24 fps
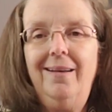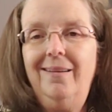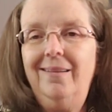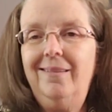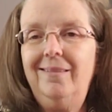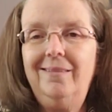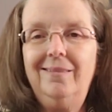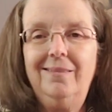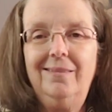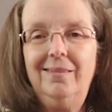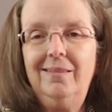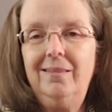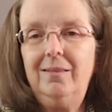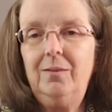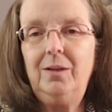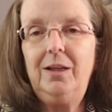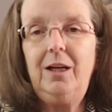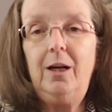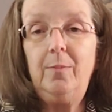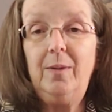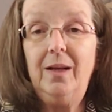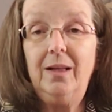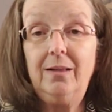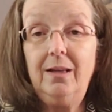I don't
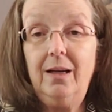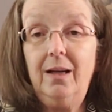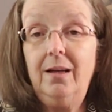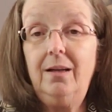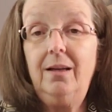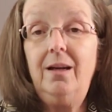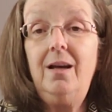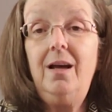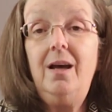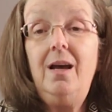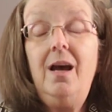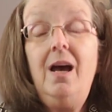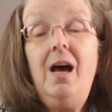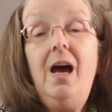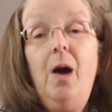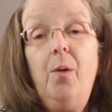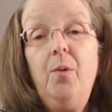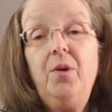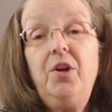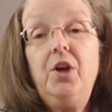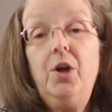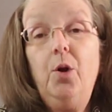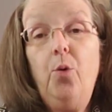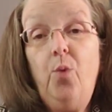care about that. I
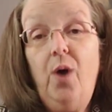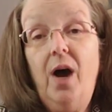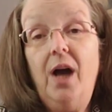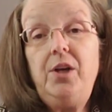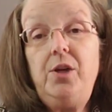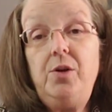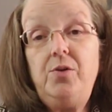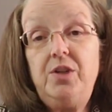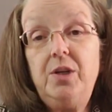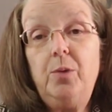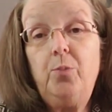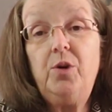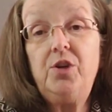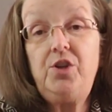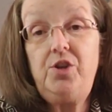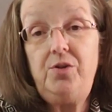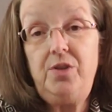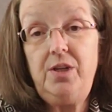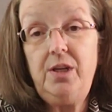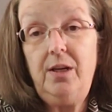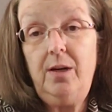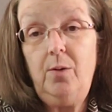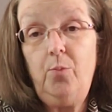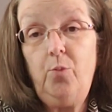want to know why you did what you
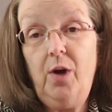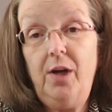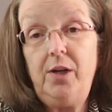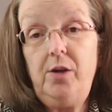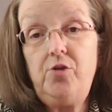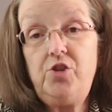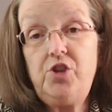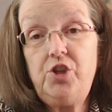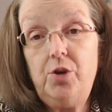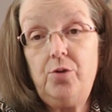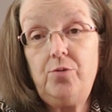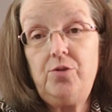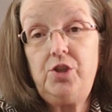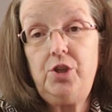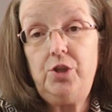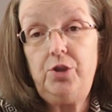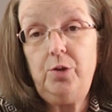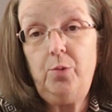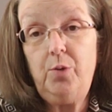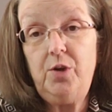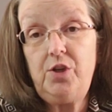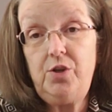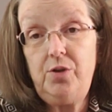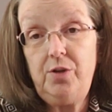did and why you chose to
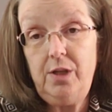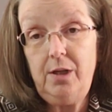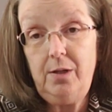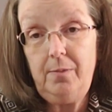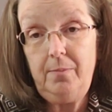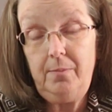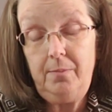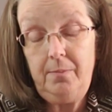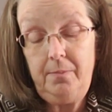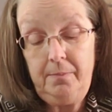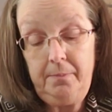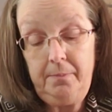do what you did.